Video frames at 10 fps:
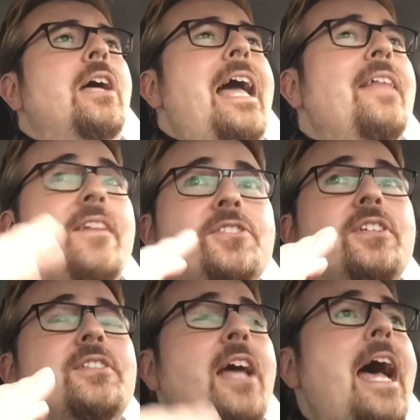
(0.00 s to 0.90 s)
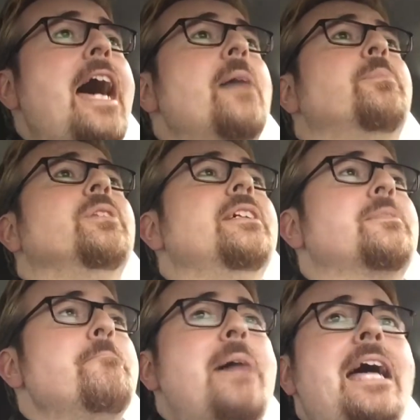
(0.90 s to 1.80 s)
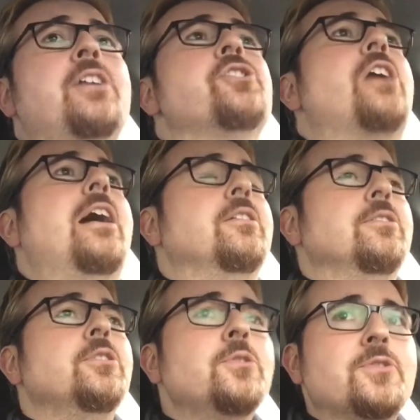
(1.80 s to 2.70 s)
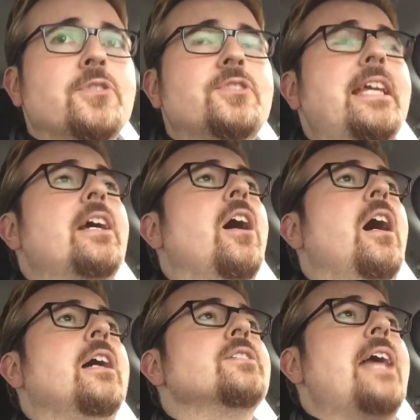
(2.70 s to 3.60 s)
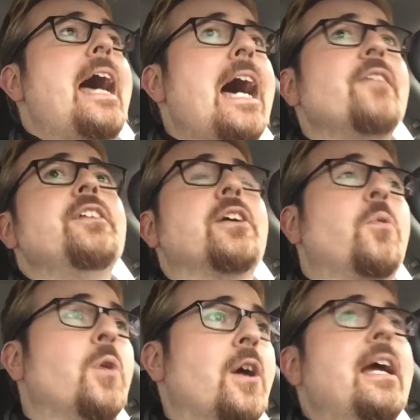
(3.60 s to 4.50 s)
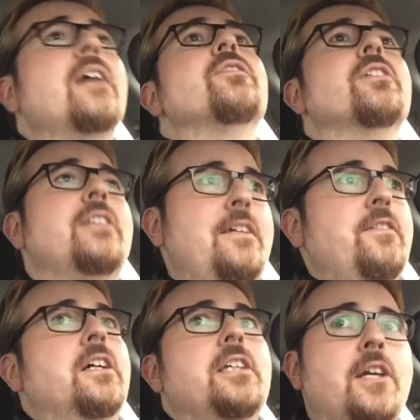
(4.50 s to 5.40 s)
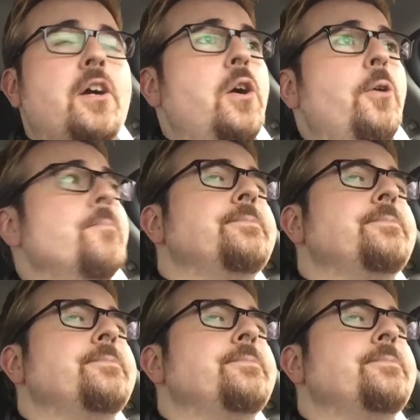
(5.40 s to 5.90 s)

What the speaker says: and they're just hapless man-child losers. They cause havoc wherever they fucking go.